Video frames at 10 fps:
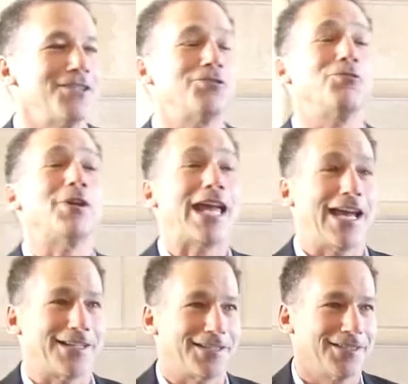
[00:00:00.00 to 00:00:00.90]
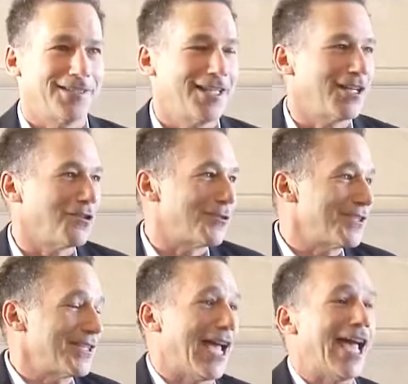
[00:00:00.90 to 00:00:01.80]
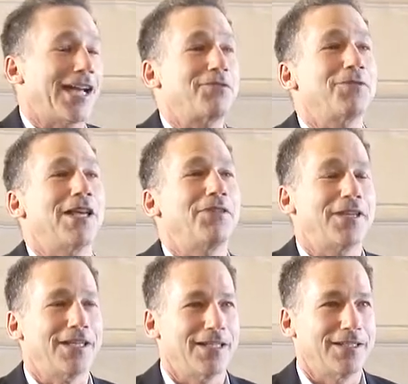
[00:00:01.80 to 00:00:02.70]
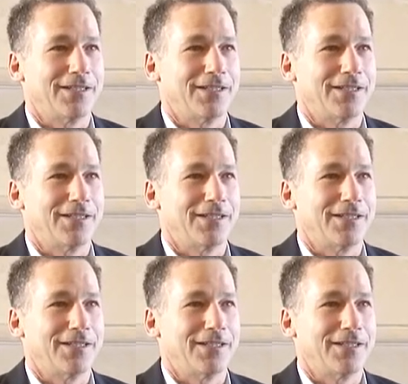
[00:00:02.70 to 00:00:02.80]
to react. In other words, to act without thinking,